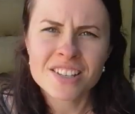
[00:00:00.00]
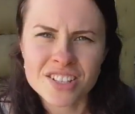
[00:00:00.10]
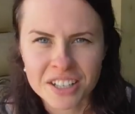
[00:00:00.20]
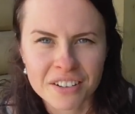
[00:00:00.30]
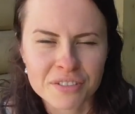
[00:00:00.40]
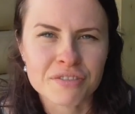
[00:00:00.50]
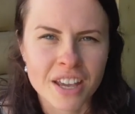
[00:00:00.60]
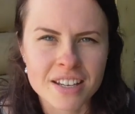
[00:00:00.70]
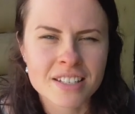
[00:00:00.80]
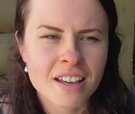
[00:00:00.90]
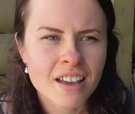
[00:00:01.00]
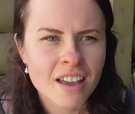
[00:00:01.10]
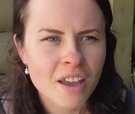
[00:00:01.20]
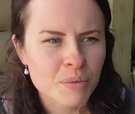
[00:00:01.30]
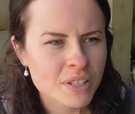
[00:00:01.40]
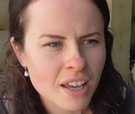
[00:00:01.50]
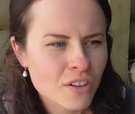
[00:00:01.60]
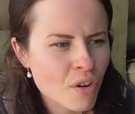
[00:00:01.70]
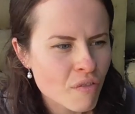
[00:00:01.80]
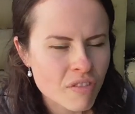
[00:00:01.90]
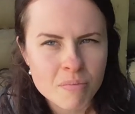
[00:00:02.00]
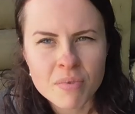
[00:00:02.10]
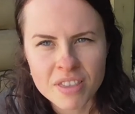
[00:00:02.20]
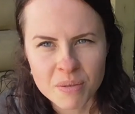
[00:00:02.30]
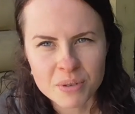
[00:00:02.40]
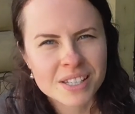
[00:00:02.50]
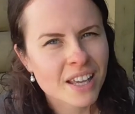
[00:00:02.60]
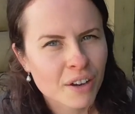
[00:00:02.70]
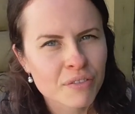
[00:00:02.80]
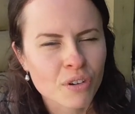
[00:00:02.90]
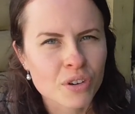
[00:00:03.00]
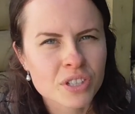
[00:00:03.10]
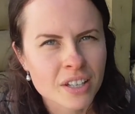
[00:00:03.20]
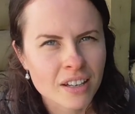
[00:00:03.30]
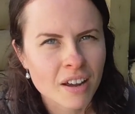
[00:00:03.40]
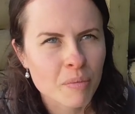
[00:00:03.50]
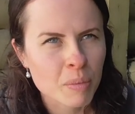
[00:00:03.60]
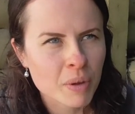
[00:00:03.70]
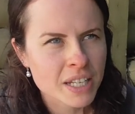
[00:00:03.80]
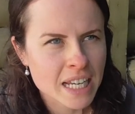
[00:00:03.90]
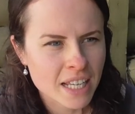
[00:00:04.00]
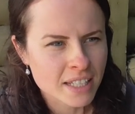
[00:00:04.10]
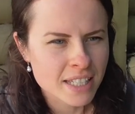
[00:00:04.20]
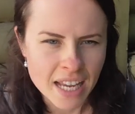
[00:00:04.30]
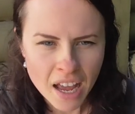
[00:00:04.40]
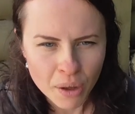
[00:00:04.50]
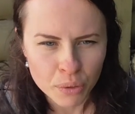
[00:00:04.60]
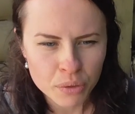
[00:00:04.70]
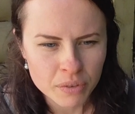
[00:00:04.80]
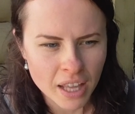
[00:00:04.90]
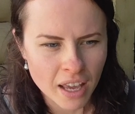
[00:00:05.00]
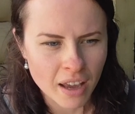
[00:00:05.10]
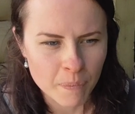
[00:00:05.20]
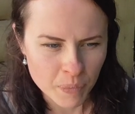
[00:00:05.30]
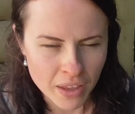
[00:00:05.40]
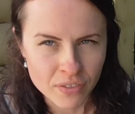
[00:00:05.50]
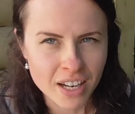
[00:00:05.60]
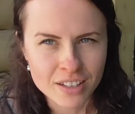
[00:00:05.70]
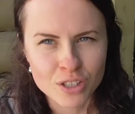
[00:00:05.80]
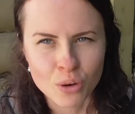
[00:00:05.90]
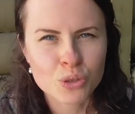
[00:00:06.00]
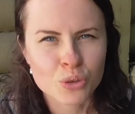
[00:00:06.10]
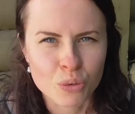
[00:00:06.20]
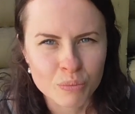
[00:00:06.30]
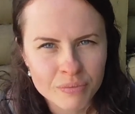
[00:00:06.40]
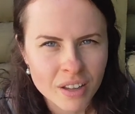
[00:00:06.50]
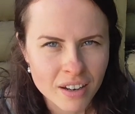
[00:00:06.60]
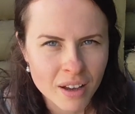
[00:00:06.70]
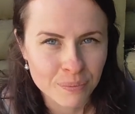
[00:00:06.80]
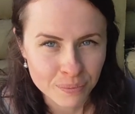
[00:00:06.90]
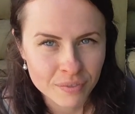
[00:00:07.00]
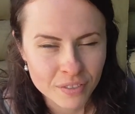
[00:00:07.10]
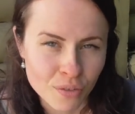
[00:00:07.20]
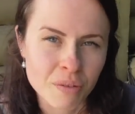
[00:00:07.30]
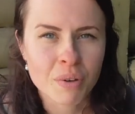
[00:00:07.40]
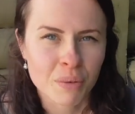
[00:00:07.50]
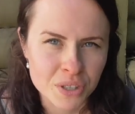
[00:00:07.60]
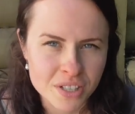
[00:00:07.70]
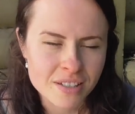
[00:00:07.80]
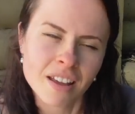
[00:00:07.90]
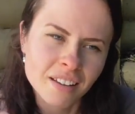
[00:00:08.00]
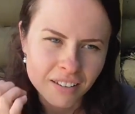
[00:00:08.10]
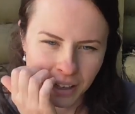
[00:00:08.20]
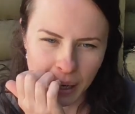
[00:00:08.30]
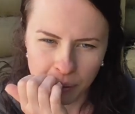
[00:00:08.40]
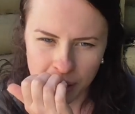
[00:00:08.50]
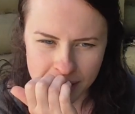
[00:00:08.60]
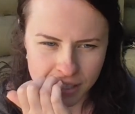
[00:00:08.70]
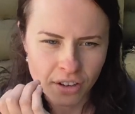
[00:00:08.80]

Last year, in fact, it was like in November there was like a frost, and I remember down south they um, even had a snowstorm in um, November, which is like get yeah, crazy.